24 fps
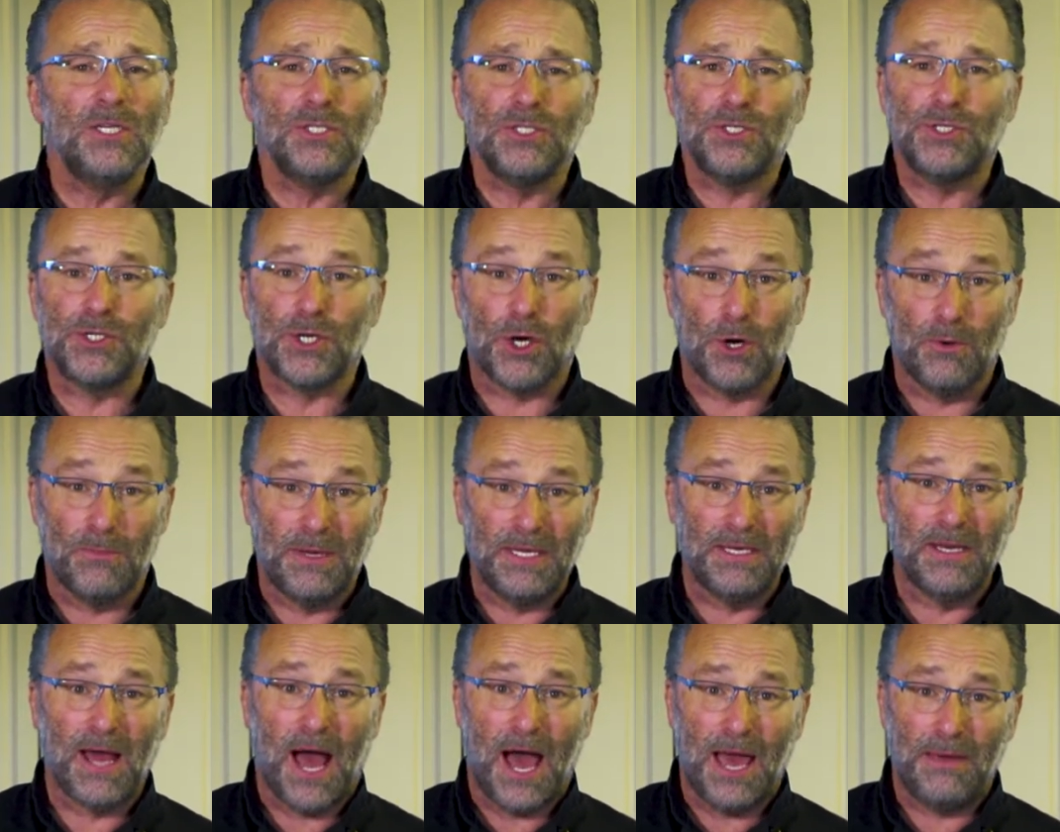
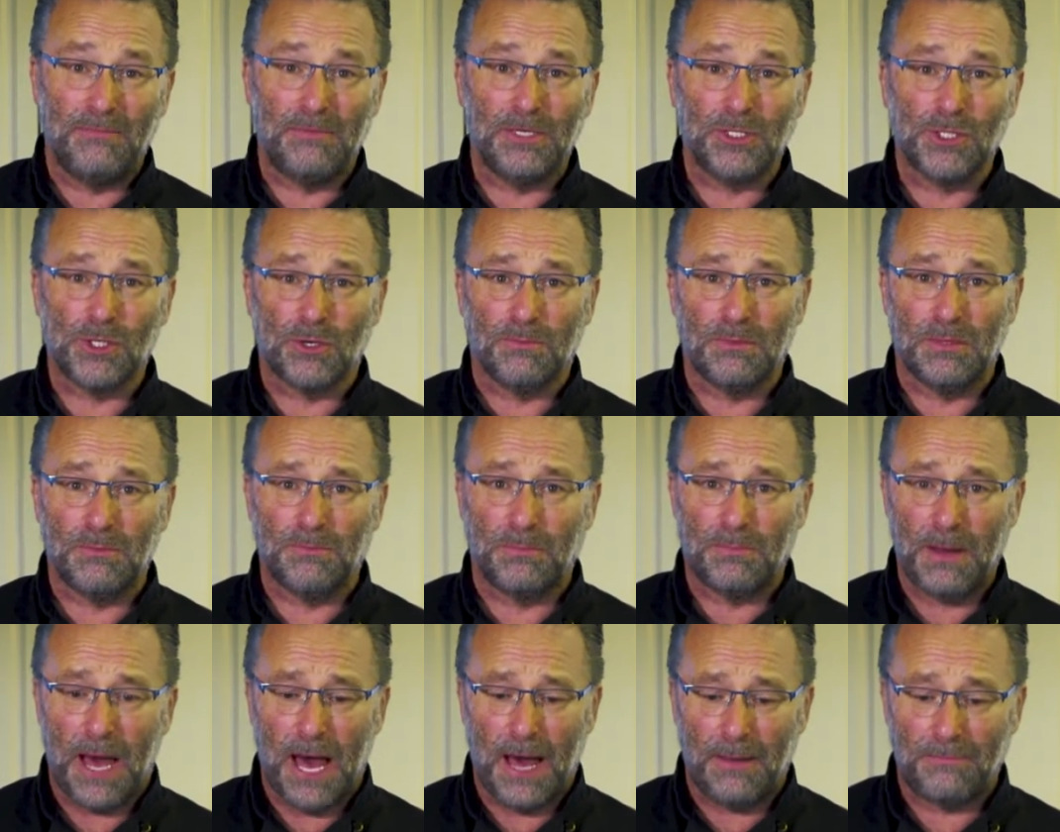German, I'm the German
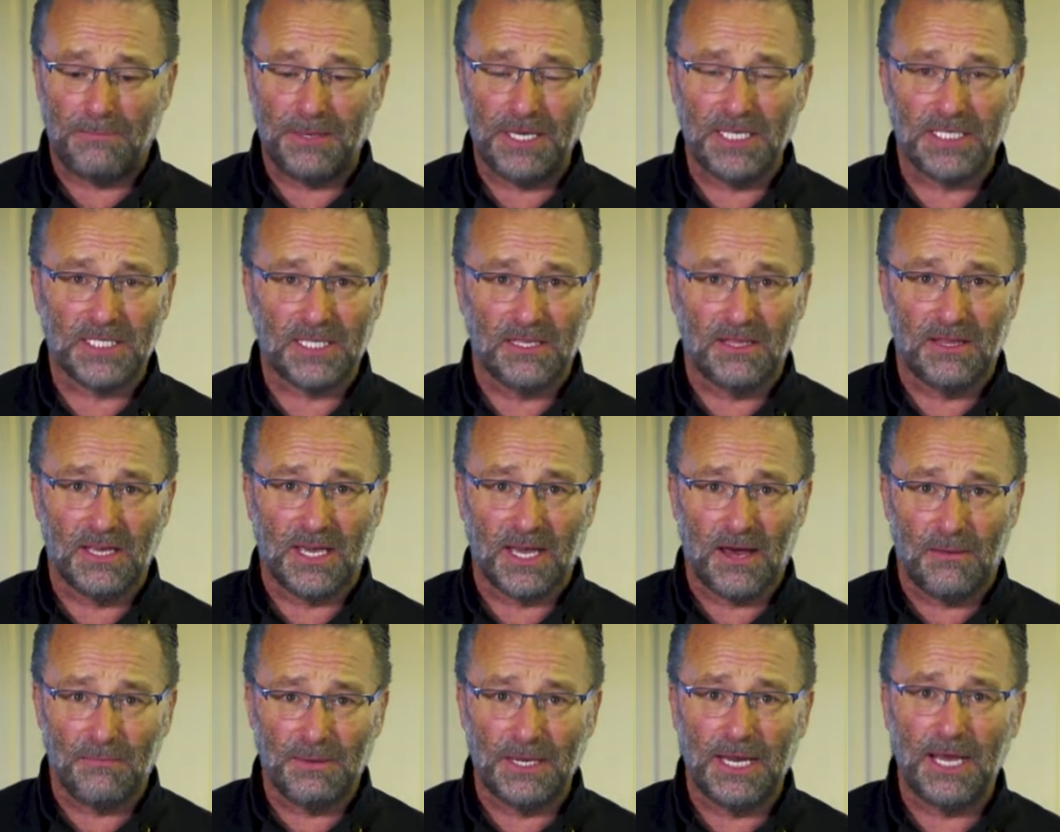piece of the
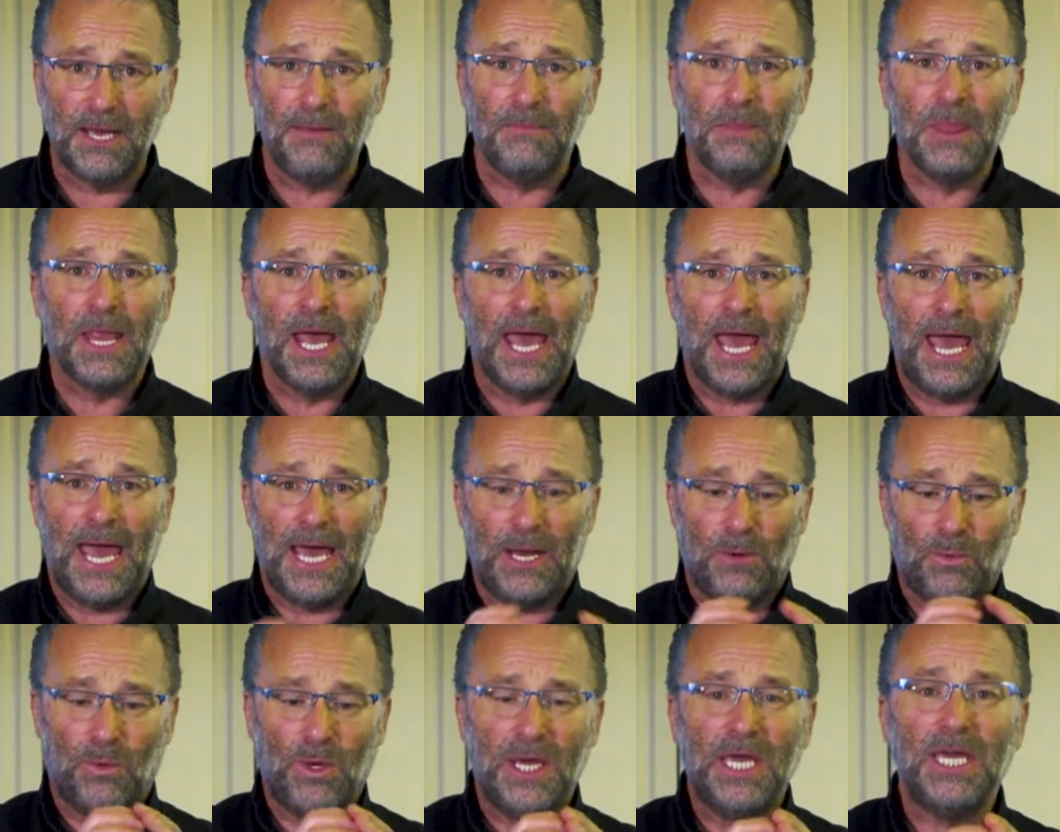company,
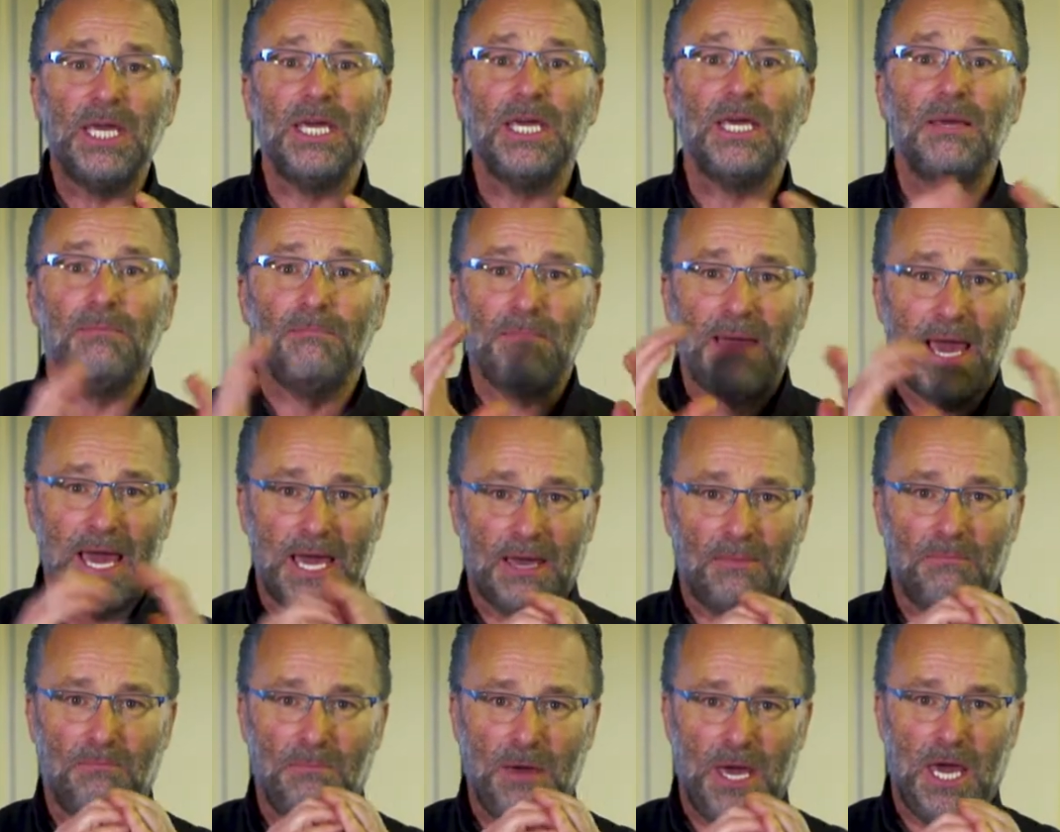and we
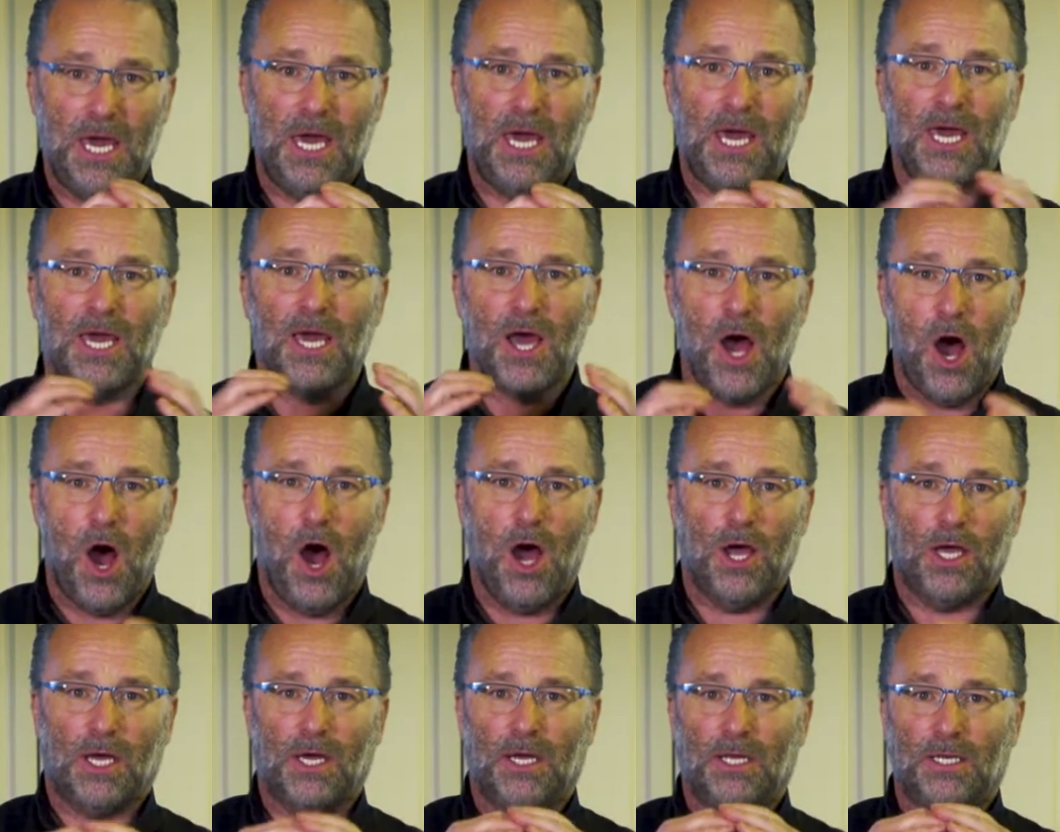make big
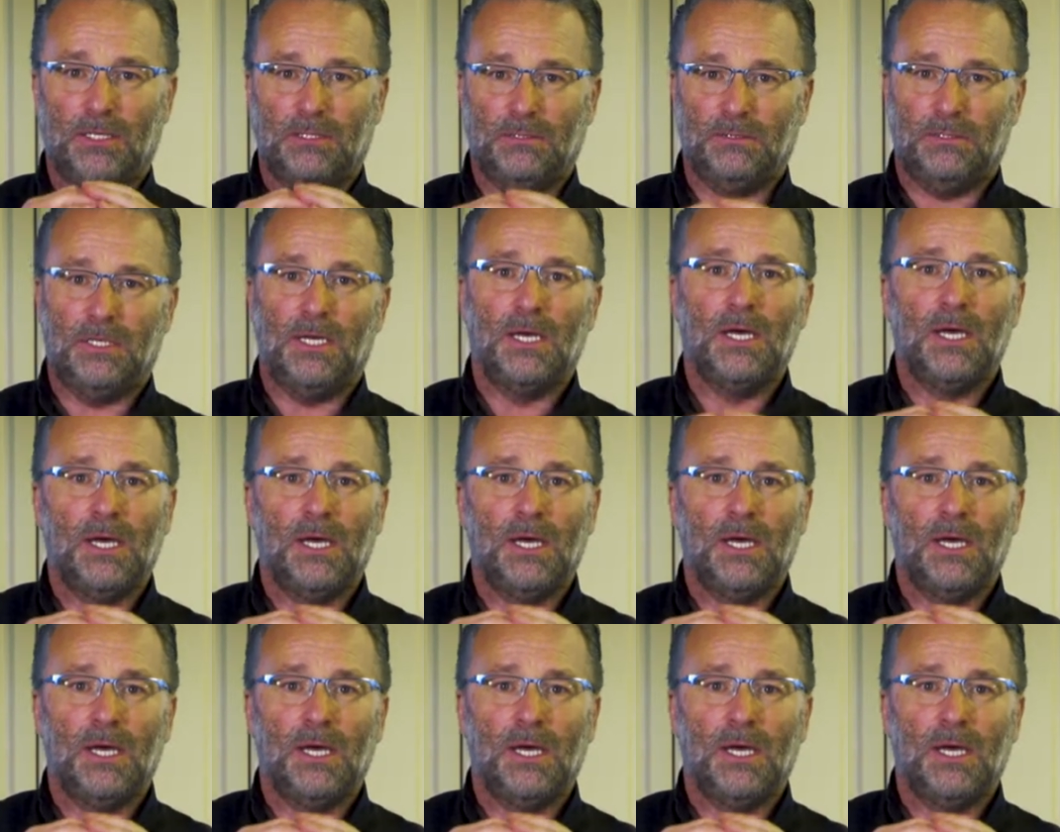honkin'